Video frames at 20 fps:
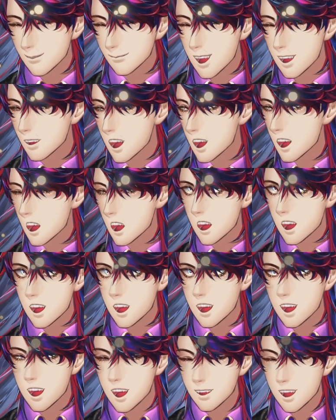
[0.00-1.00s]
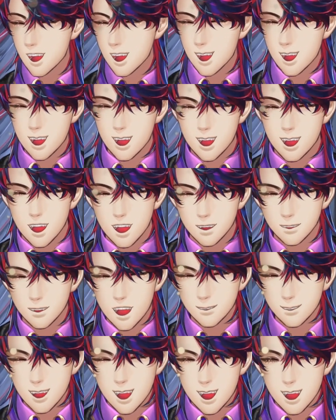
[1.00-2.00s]
Whoa, Shiroko
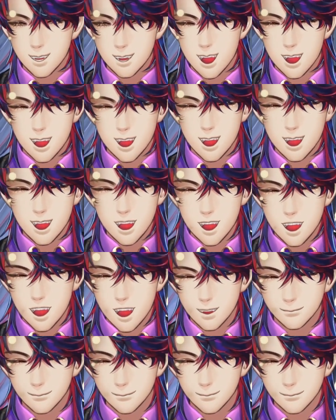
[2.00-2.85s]
kidnapped someone.